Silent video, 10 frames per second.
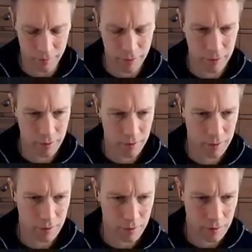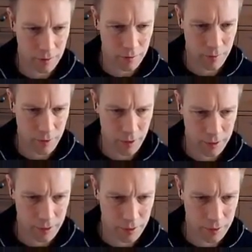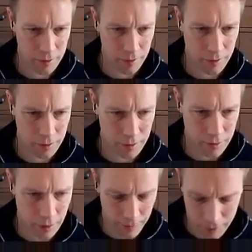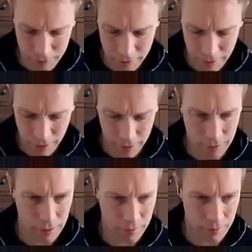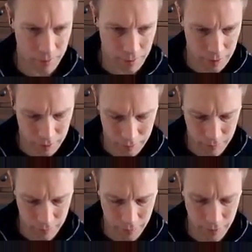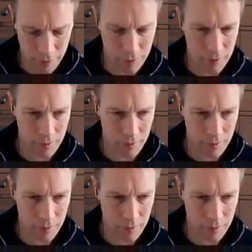it. But let's just step inside the implementation of vec.